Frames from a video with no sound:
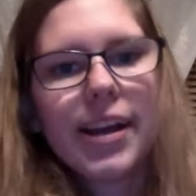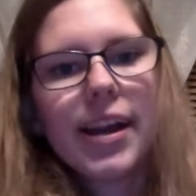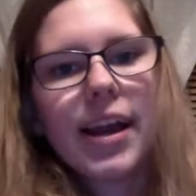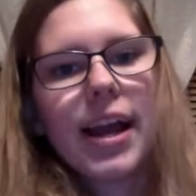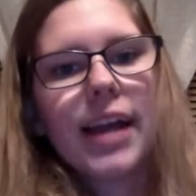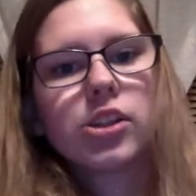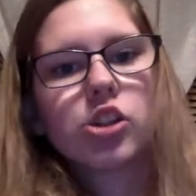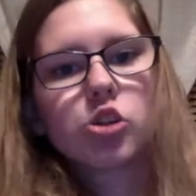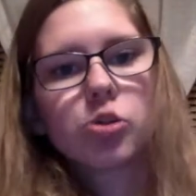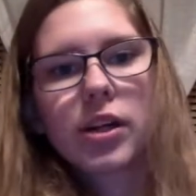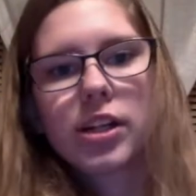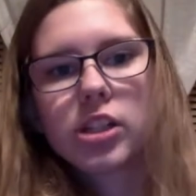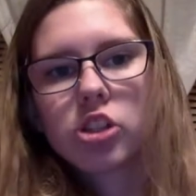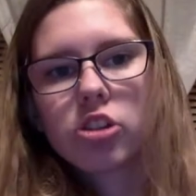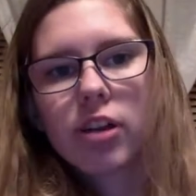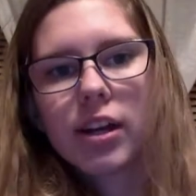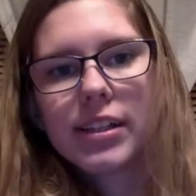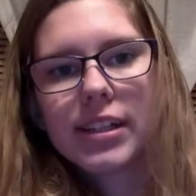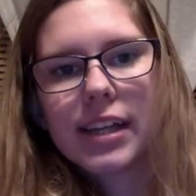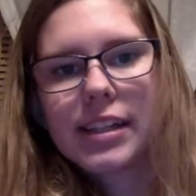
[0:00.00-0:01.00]
And traits to
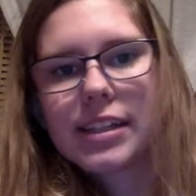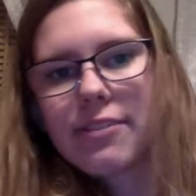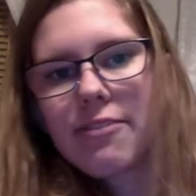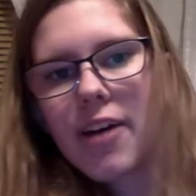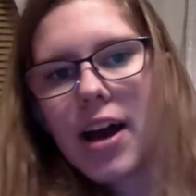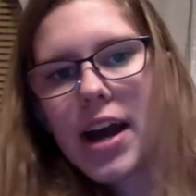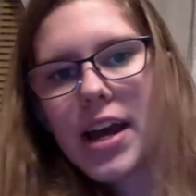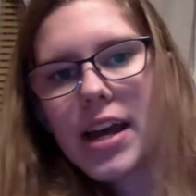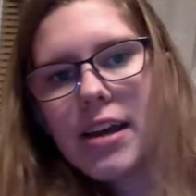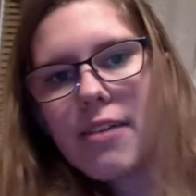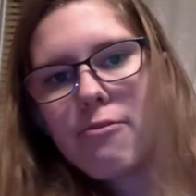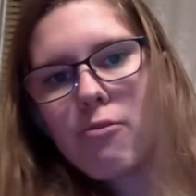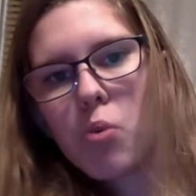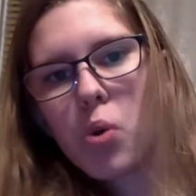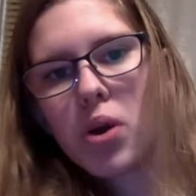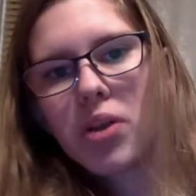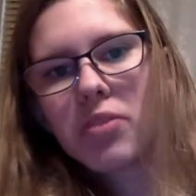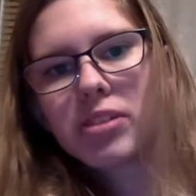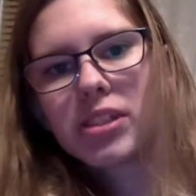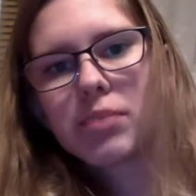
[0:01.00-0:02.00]
identify if
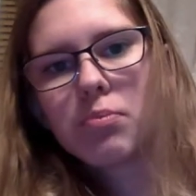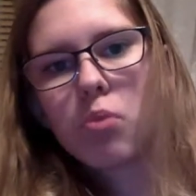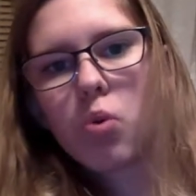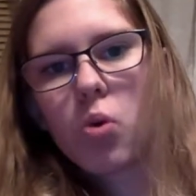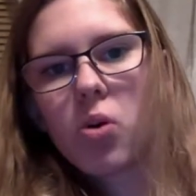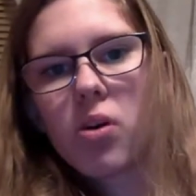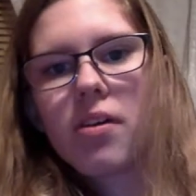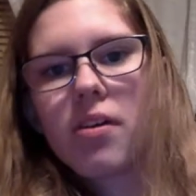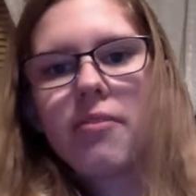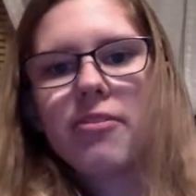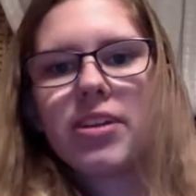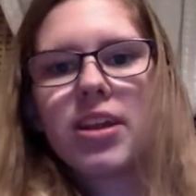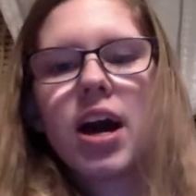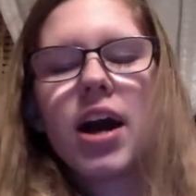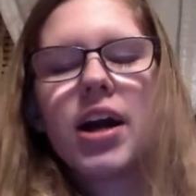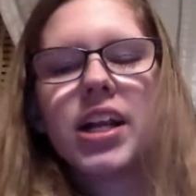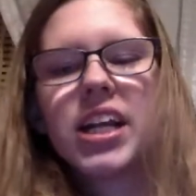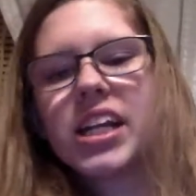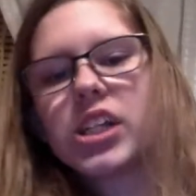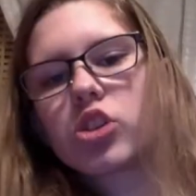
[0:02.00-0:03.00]
one is more of an
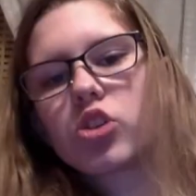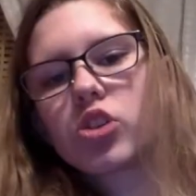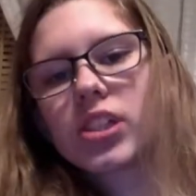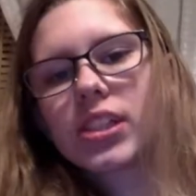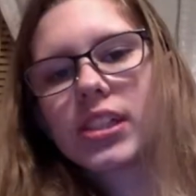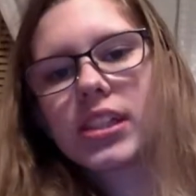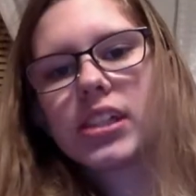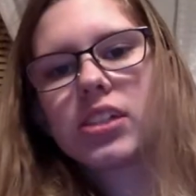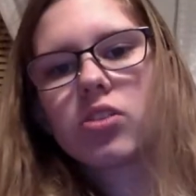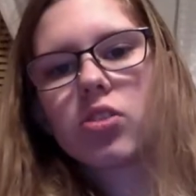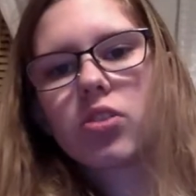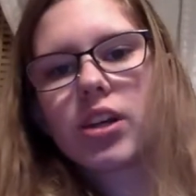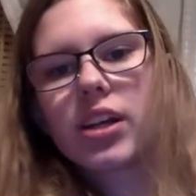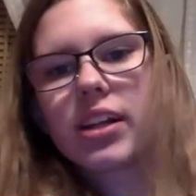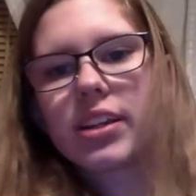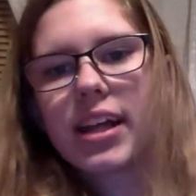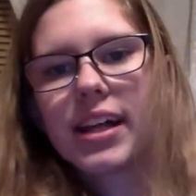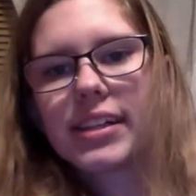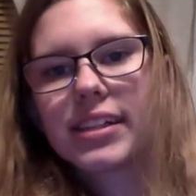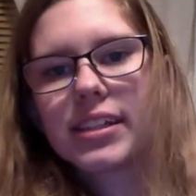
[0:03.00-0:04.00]
uninterested or
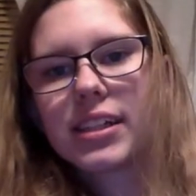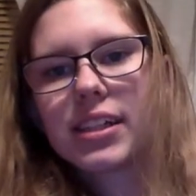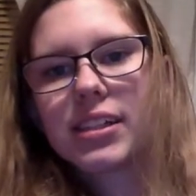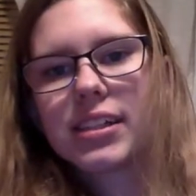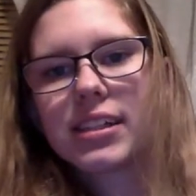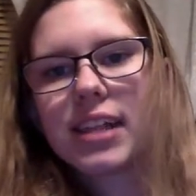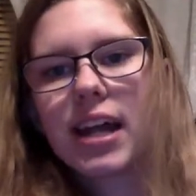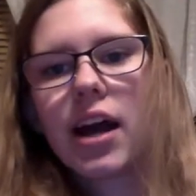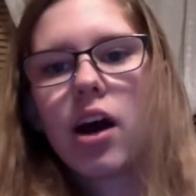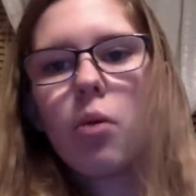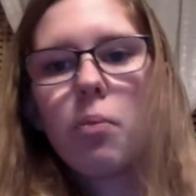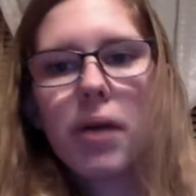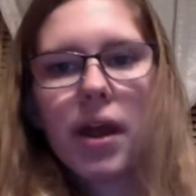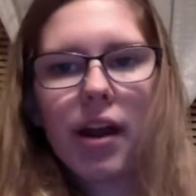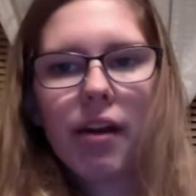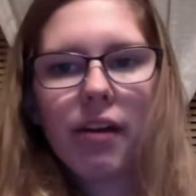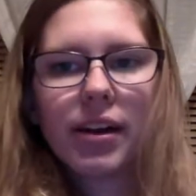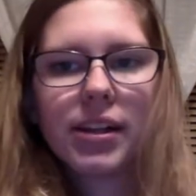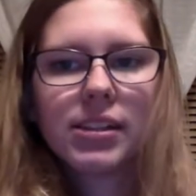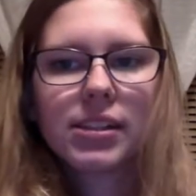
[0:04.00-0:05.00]
neglecting style
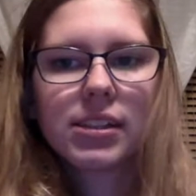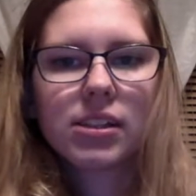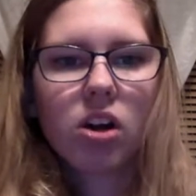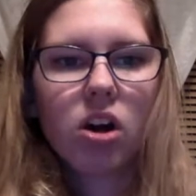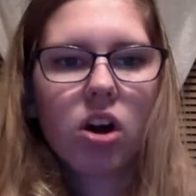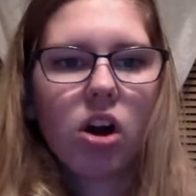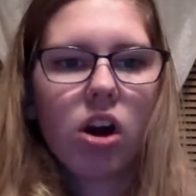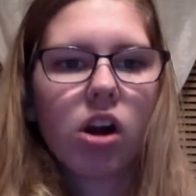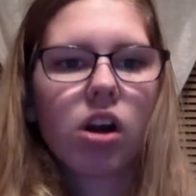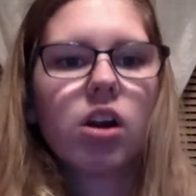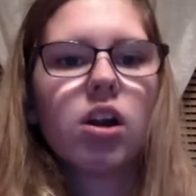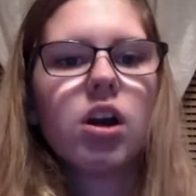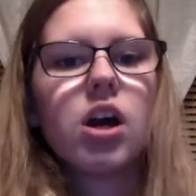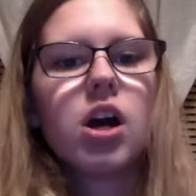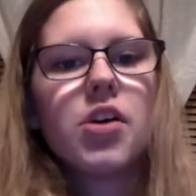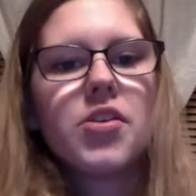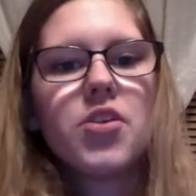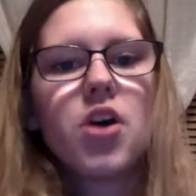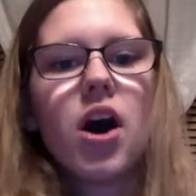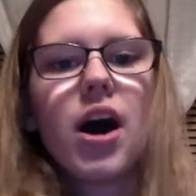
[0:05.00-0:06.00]
parent are
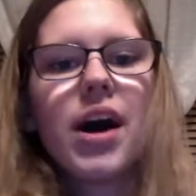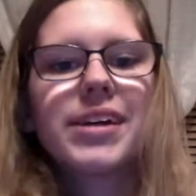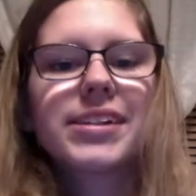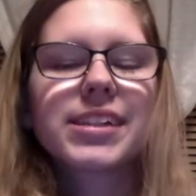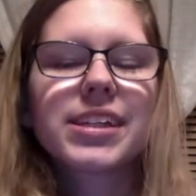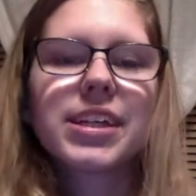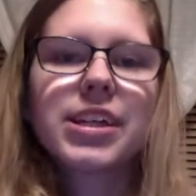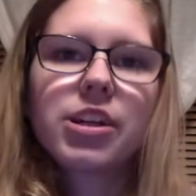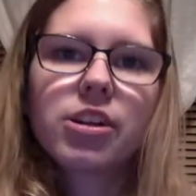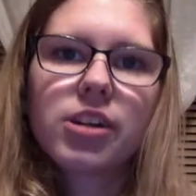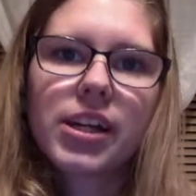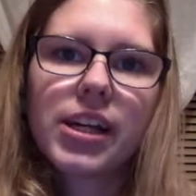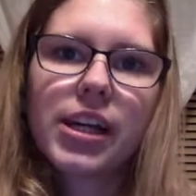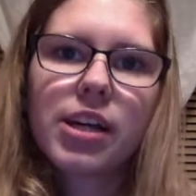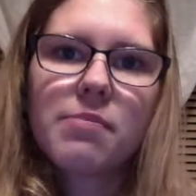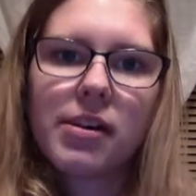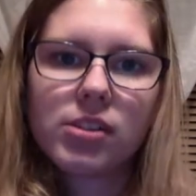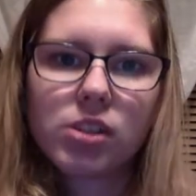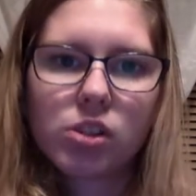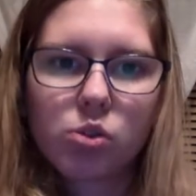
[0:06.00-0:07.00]
not asking your kid
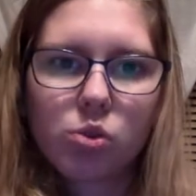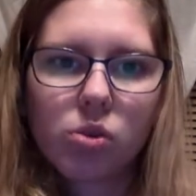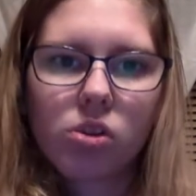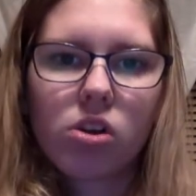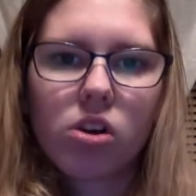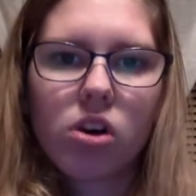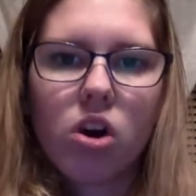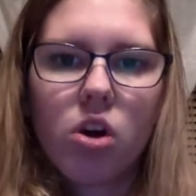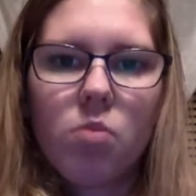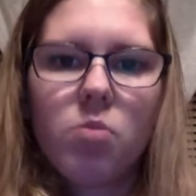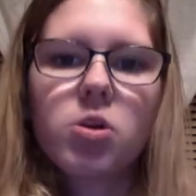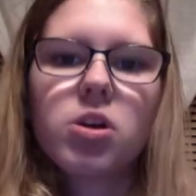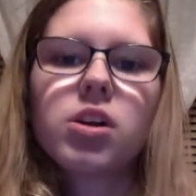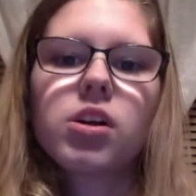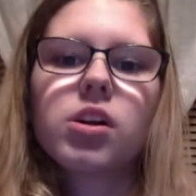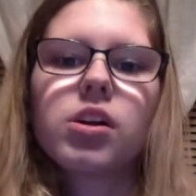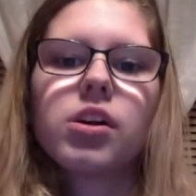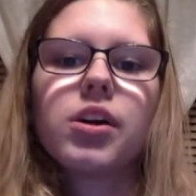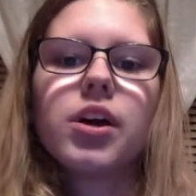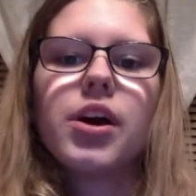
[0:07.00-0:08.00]
about school or
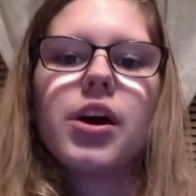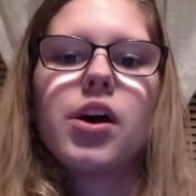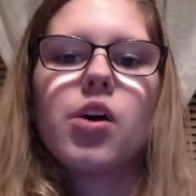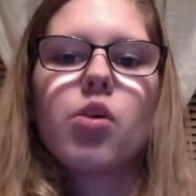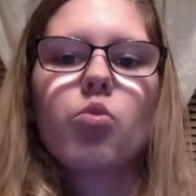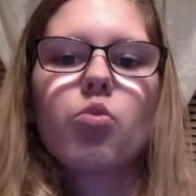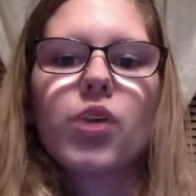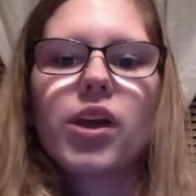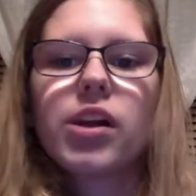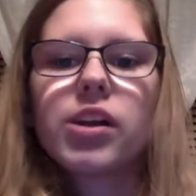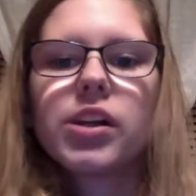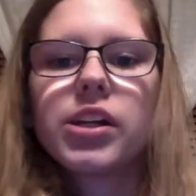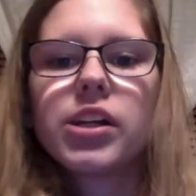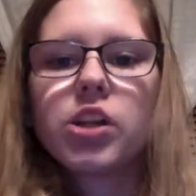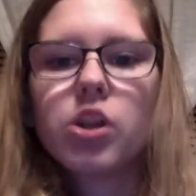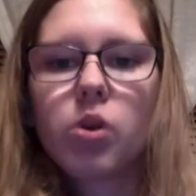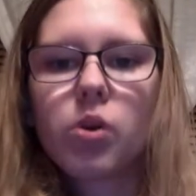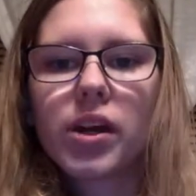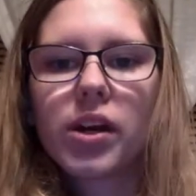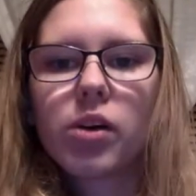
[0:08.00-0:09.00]
homework, rarely
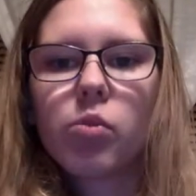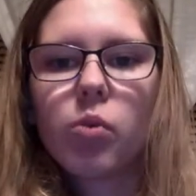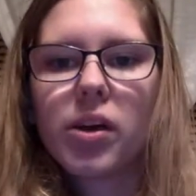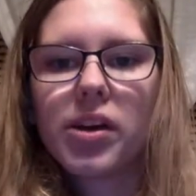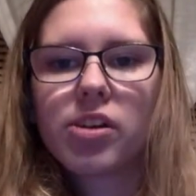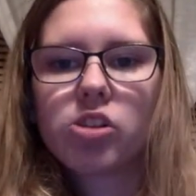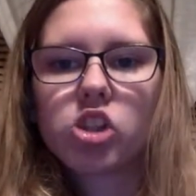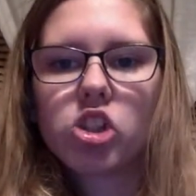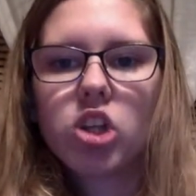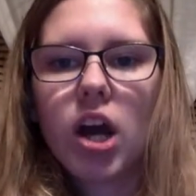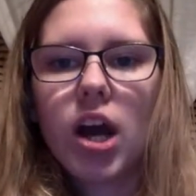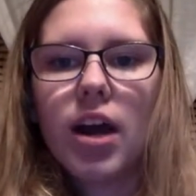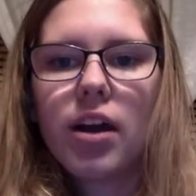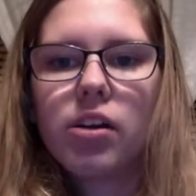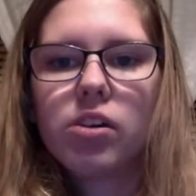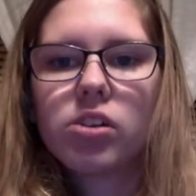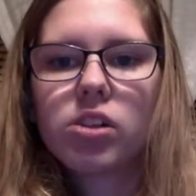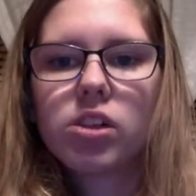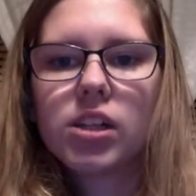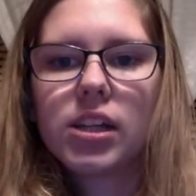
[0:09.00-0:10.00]
knowing what your
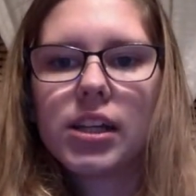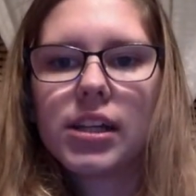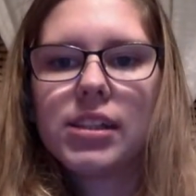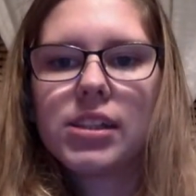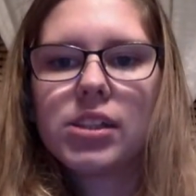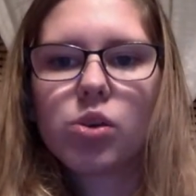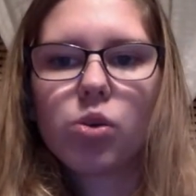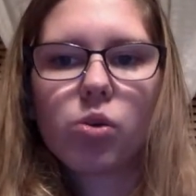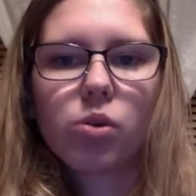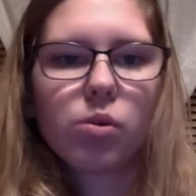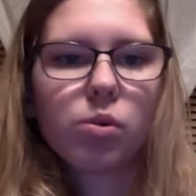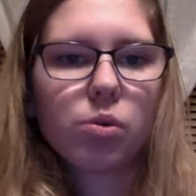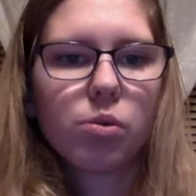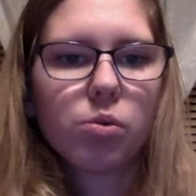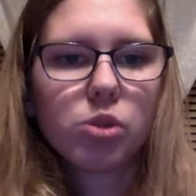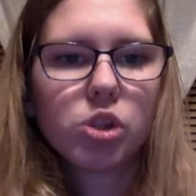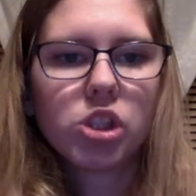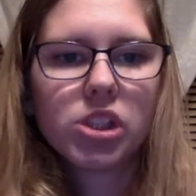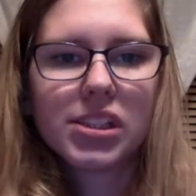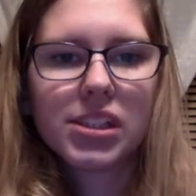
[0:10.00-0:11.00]
child is or who
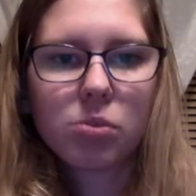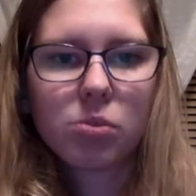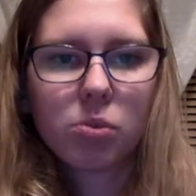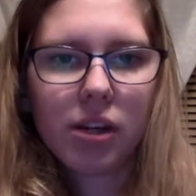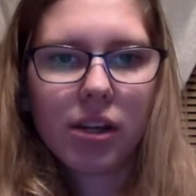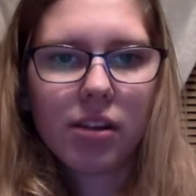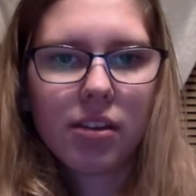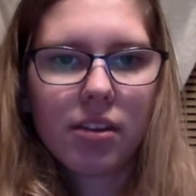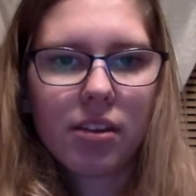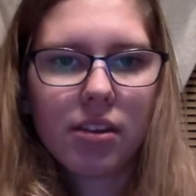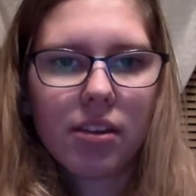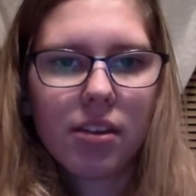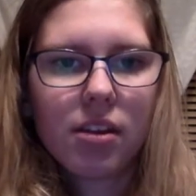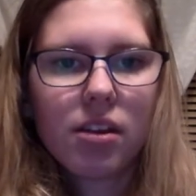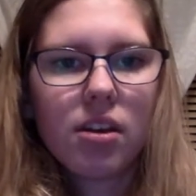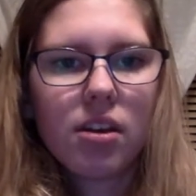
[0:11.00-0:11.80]
she is with,